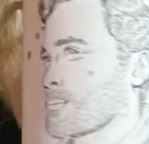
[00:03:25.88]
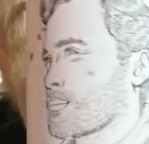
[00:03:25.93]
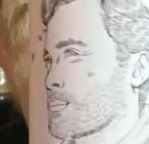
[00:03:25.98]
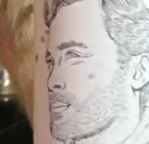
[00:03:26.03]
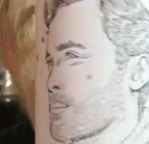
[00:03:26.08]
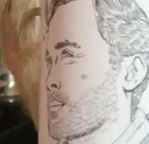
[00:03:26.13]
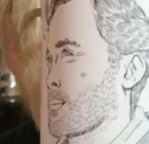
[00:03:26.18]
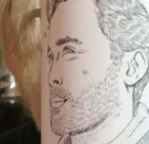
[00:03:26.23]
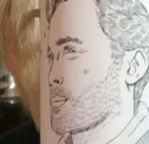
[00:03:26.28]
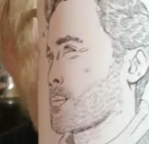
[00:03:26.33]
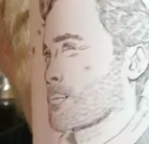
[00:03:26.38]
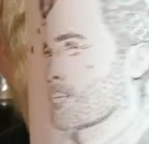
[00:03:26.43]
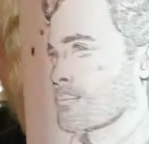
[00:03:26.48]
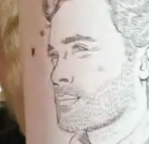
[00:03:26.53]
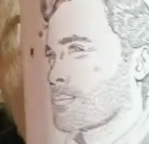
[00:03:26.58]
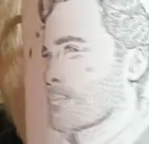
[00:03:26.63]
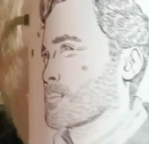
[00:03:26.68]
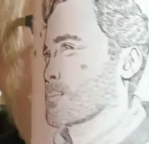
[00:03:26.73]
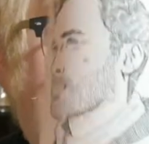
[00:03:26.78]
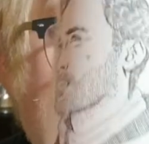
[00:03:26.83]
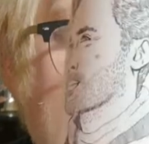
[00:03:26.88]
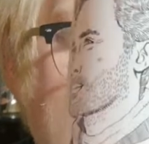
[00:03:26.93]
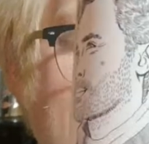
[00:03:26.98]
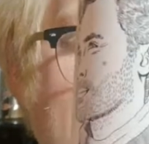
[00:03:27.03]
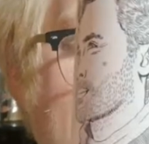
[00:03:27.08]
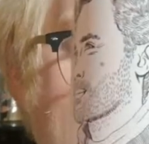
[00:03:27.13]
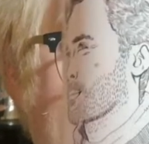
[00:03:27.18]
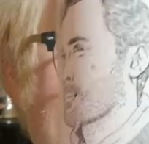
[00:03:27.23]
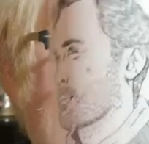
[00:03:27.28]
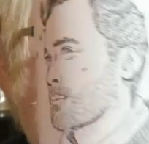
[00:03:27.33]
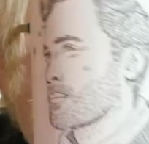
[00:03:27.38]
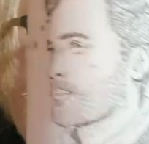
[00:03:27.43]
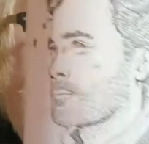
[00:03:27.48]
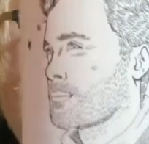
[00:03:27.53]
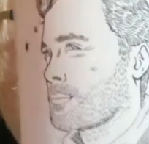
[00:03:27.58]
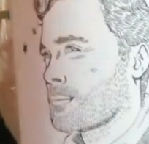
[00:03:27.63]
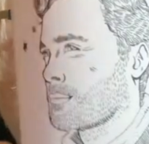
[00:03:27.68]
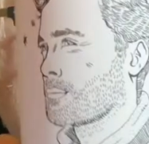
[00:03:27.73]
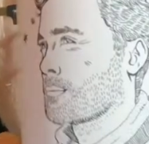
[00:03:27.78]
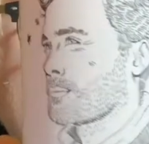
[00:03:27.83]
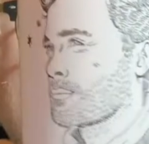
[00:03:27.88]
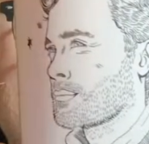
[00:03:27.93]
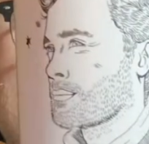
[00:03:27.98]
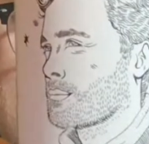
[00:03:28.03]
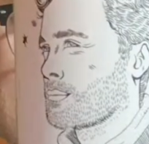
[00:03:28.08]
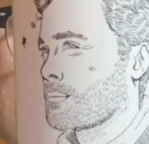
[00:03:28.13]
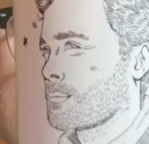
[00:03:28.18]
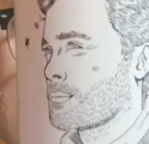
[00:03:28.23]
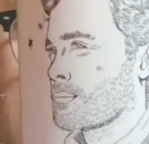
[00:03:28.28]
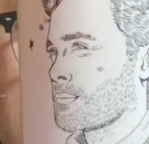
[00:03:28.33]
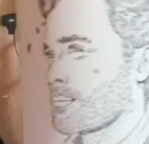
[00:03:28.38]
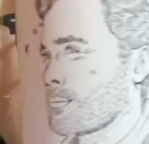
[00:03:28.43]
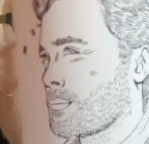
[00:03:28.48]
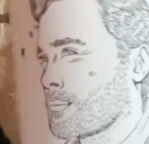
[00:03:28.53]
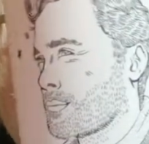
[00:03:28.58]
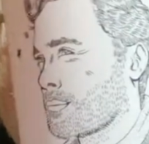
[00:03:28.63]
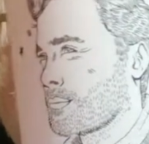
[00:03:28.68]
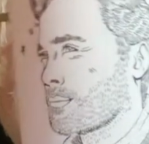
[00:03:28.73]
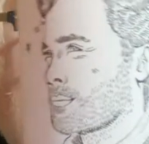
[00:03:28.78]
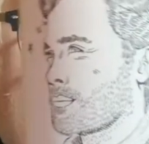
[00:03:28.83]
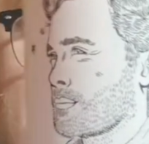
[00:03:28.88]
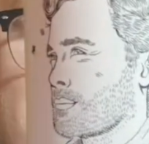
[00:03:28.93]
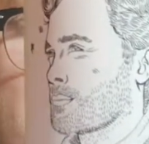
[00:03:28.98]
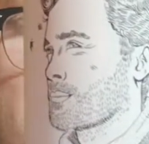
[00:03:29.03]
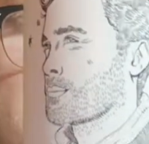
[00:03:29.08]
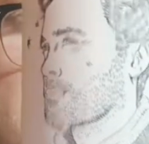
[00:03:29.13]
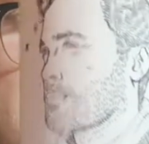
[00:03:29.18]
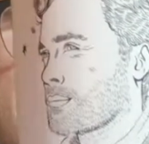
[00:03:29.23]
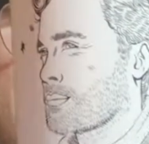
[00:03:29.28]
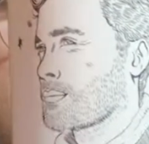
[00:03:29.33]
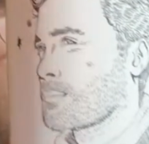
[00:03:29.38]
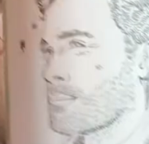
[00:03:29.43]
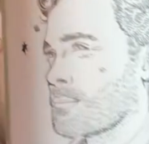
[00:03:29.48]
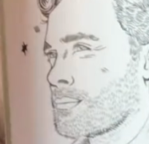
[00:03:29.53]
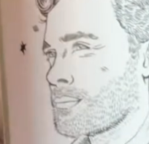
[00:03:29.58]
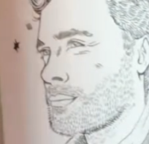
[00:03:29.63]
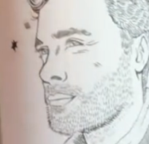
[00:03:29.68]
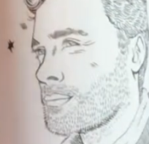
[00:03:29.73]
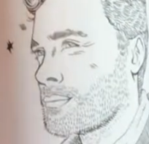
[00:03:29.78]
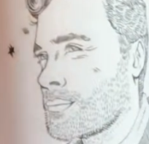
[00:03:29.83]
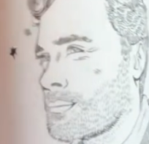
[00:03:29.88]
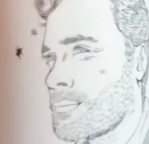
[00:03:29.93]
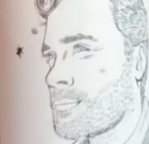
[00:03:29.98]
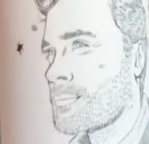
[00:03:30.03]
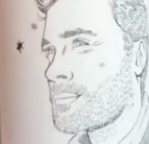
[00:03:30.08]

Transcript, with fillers: uh, culinary industries that would come together in such a way